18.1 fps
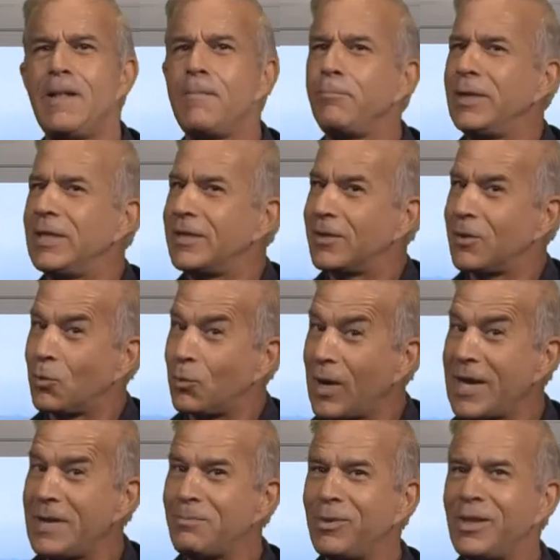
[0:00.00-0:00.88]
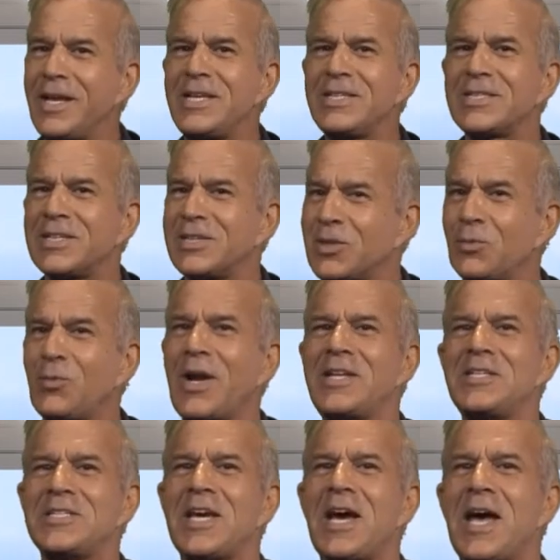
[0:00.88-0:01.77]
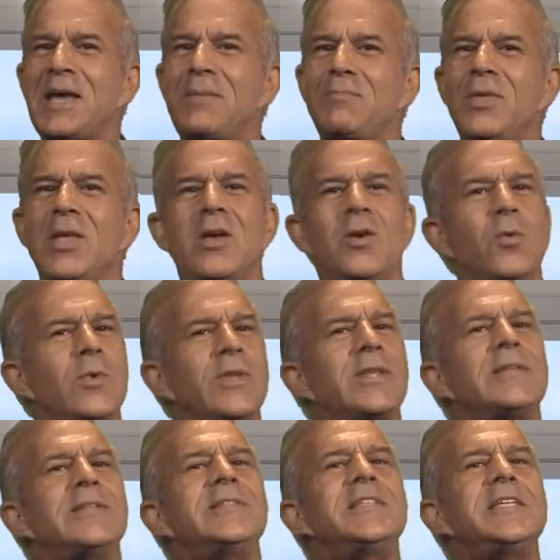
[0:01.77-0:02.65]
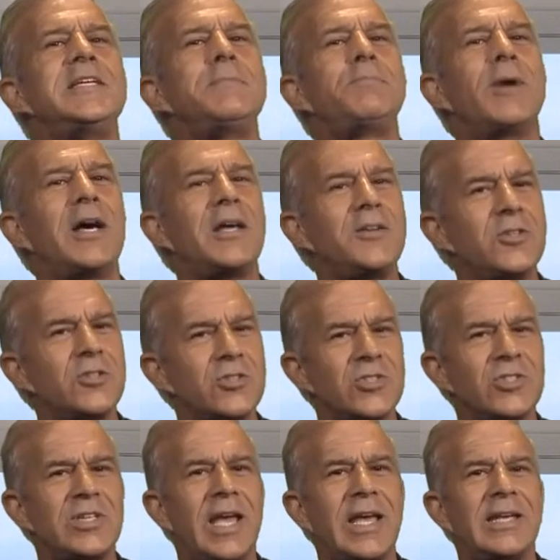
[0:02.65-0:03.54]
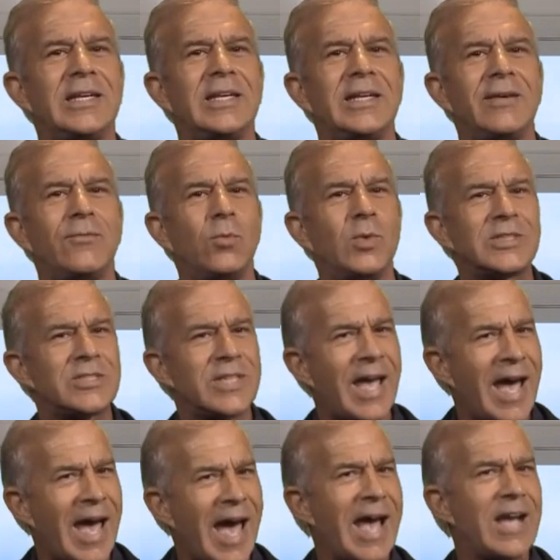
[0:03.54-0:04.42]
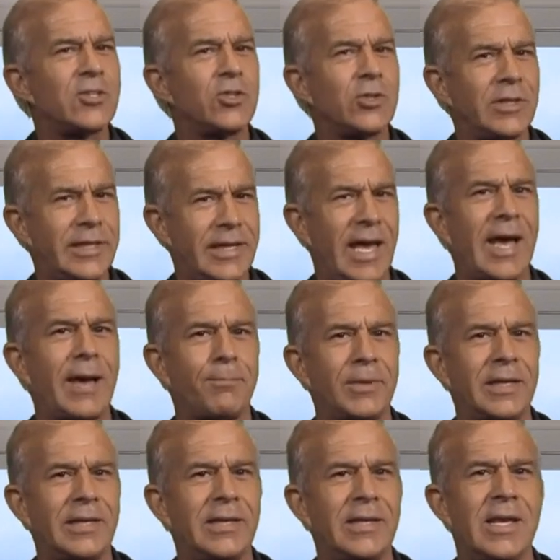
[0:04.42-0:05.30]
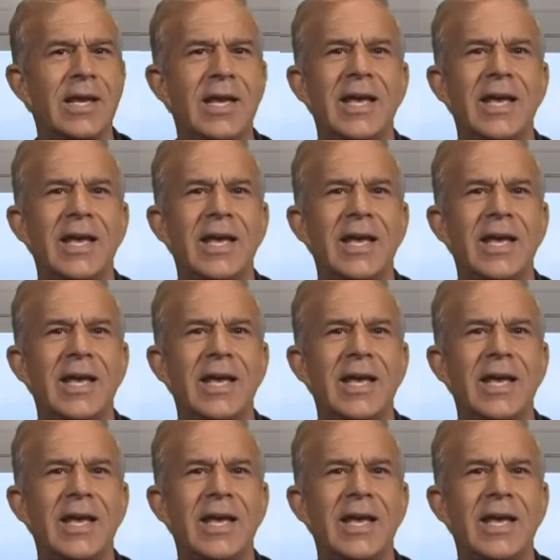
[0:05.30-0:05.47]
Being in the right place at the right time with a deep understanding of what's actually happening